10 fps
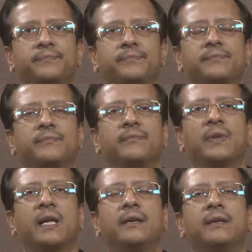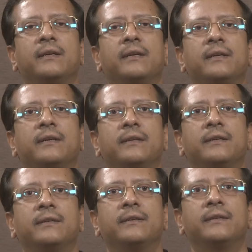Nobody speaks.